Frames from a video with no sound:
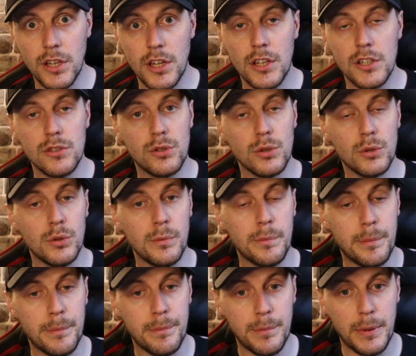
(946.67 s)
So
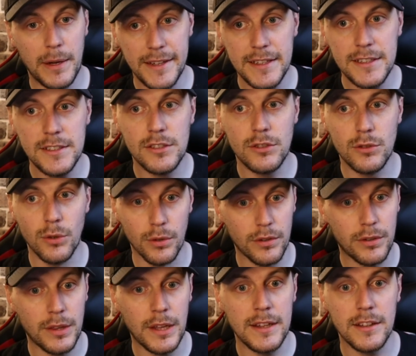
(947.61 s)
please don't
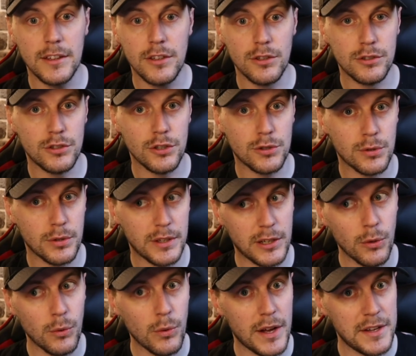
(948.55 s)
think that you're just going to
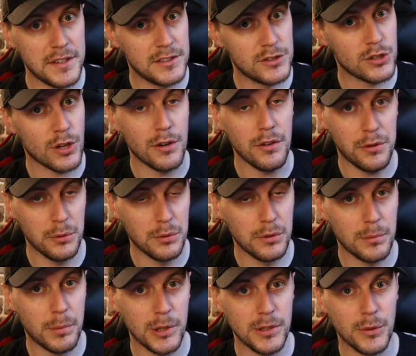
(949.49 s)
go in and start throwing
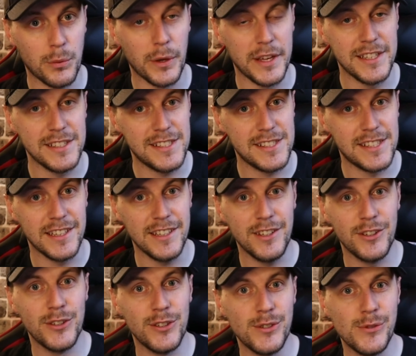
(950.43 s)
about the weights that
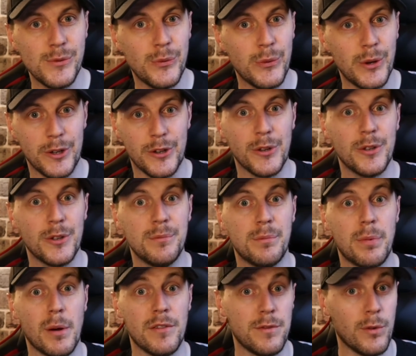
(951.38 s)
you were doing
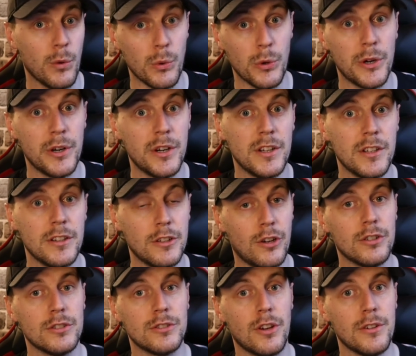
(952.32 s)
before
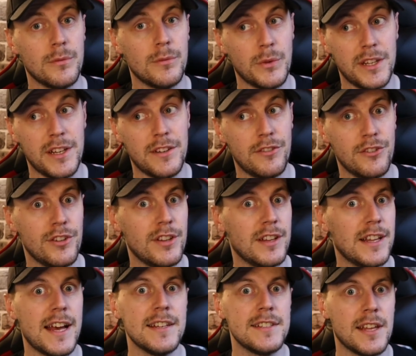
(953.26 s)
lockdown, whenever the
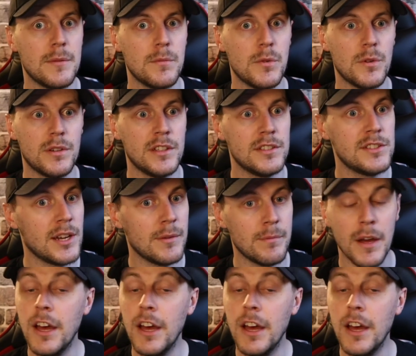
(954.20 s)
last time you were in the gym.